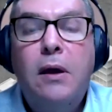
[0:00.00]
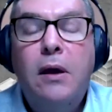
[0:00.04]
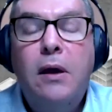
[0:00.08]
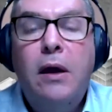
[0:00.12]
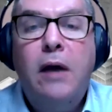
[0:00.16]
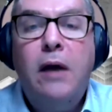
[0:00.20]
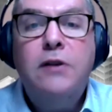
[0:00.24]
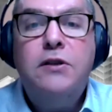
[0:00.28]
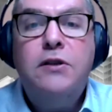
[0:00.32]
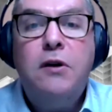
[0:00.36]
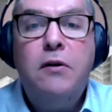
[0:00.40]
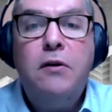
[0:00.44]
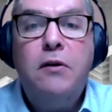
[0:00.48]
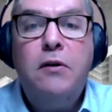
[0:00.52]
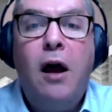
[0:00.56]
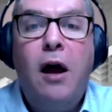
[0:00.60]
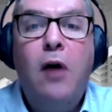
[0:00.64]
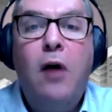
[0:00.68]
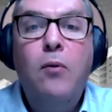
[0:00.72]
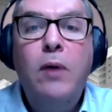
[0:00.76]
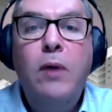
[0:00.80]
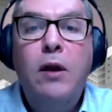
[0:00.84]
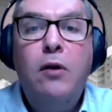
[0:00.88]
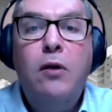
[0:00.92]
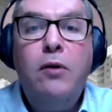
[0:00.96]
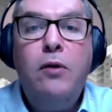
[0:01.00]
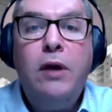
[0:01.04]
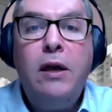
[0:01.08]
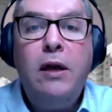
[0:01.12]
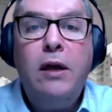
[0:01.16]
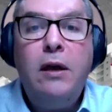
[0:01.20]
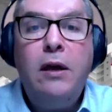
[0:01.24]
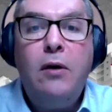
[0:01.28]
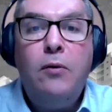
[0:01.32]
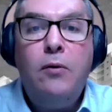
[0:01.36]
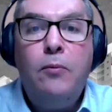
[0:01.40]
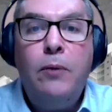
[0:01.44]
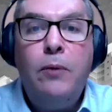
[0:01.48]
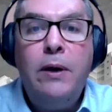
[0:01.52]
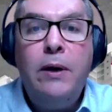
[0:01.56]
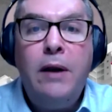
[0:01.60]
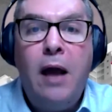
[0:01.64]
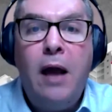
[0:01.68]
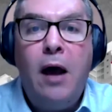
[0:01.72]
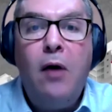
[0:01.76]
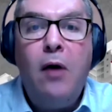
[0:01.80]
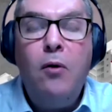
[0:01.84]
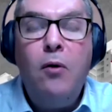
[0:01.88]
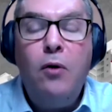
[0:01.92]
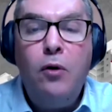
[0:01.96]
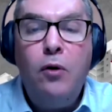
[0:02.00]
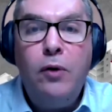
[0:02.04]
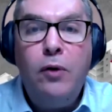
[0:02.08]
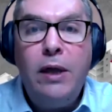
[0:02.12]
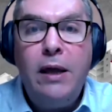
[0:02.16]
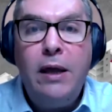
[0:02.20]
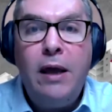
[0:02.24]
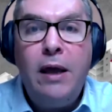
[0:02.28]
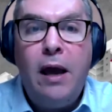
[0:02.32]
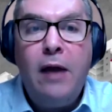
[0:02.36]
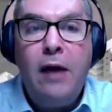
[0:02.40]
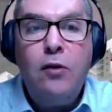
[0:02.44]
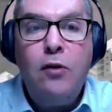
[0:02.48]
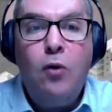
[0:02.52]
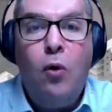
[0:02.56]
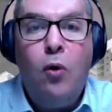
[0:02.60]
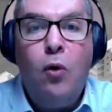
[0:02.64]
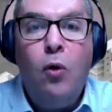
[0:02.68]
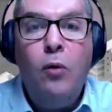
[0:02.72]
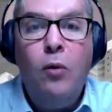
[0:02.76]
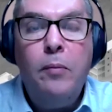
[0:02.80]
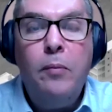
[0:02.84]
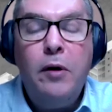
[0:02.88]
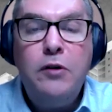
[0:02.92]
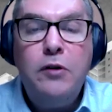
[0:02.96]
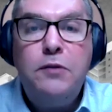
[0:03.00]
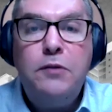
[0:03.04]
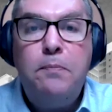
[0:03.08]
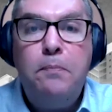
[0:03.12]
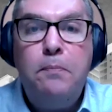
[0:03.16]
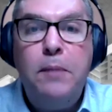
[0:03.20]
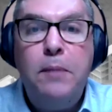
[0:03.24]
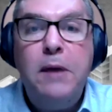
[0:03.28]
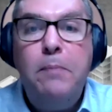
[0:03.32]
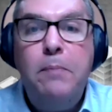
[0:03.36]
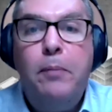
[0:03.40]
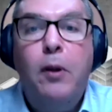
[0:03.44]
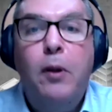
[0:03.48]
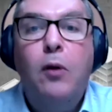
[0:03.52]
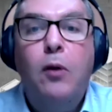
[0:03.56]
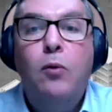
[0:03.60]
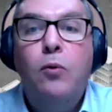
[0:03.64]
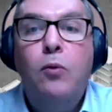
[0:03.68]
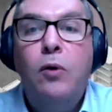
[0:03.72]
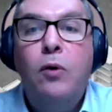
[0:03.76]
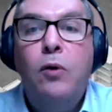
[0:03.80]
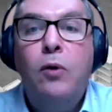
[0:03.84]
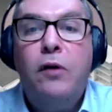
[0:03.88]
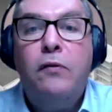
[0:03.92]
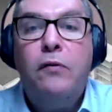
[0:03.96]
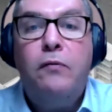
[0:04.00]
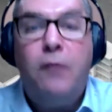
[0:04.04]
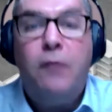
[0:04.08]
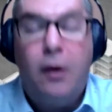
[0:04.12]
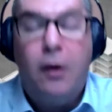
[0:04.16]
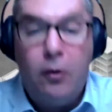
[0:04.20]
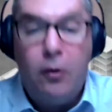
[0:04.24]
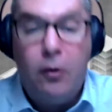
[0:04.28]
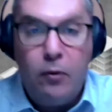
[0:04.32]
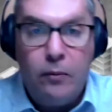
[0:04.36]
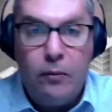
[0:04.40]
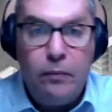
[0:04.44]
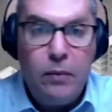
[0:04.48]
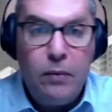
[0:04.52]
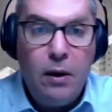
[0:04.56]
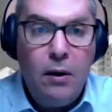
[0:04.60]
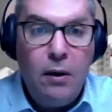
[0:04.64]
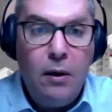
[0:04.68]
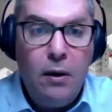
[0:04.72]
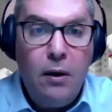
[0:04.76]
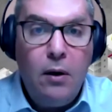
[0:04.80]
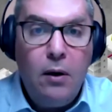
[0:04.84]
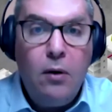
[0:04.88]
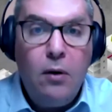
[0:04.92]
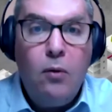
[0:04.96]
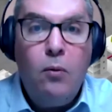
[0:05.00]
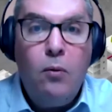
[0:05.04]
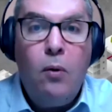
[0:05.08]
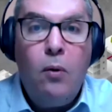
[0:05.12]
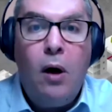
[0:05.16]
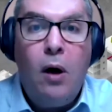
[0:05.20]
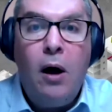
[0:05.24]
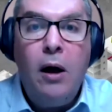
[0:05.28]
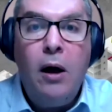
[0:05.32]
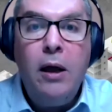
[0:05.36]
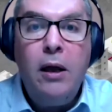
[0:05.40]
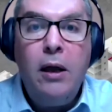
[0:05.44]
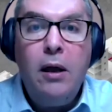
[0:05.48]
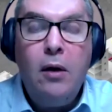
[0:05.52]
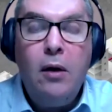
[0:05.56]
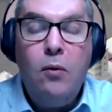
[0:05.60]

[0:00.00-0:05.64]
And so now we're now looking at almost people workflow. Why